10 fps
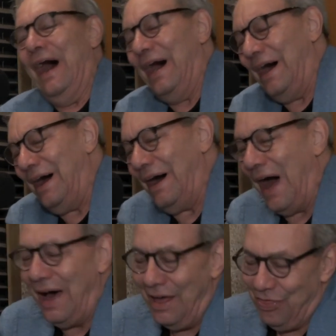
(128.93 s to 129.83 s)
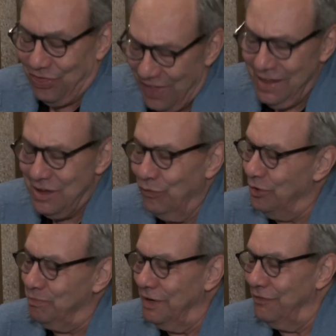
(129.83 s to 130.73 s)
I think it
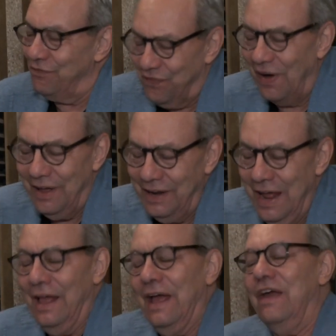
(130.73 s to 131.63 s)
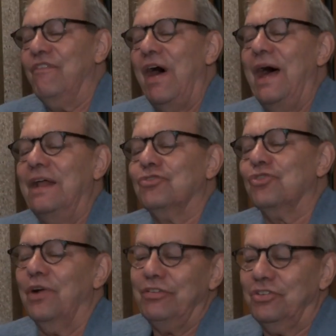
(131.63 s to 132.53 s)
would be fun if I
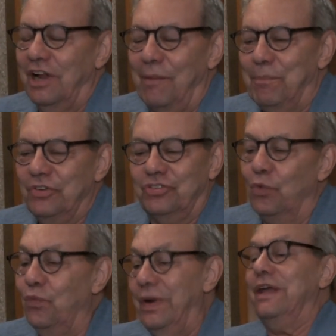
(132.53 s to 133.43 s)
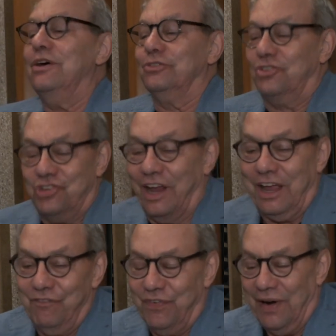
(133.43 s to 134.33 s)
dressed up as a real
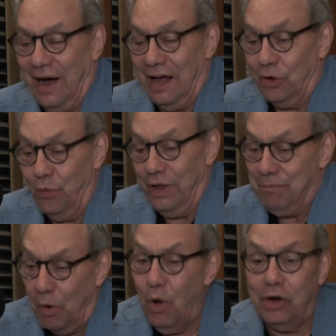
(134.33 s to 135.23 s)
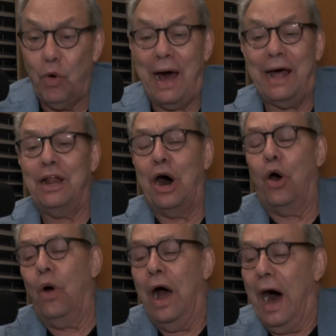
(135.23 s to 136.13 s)
chicken for Halloween. But what do I
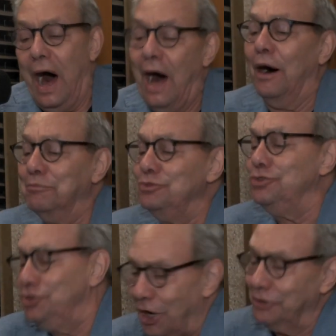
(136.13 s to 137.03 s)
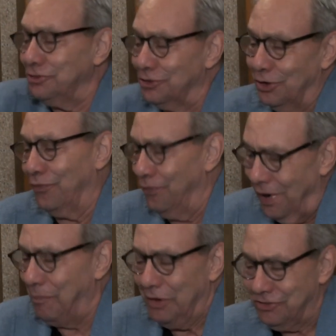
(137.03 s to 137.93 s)
know? I'm just a
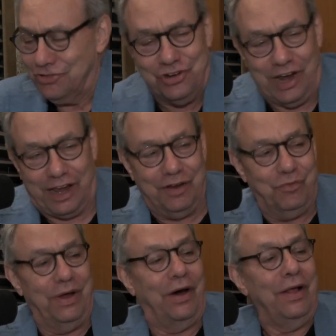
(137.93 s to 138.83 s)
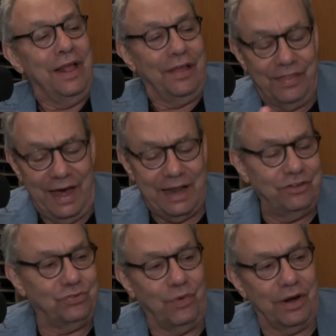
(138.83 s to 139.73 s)
rubber chicken. Well, that
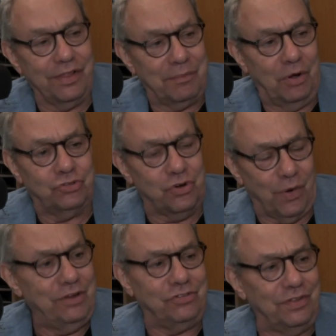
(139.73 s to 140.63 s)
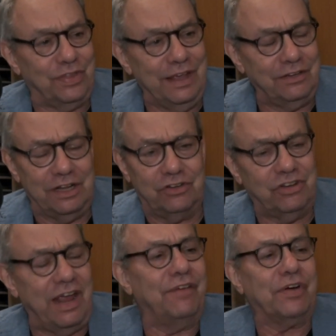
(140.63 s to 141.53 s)
is one of the most crazy things that
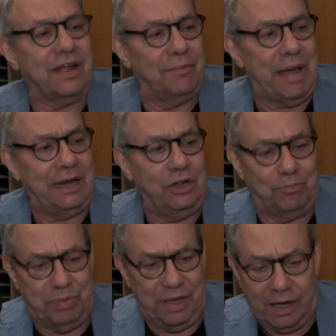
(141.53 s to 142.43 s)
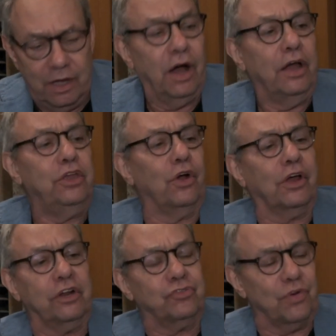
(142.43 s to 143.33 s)
has ever come out of your beak. You're
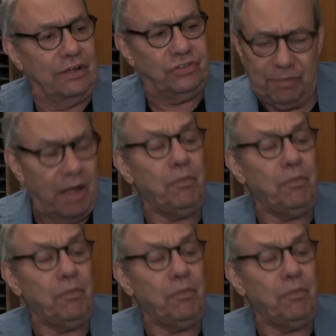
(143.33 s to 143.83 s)
going to dress up.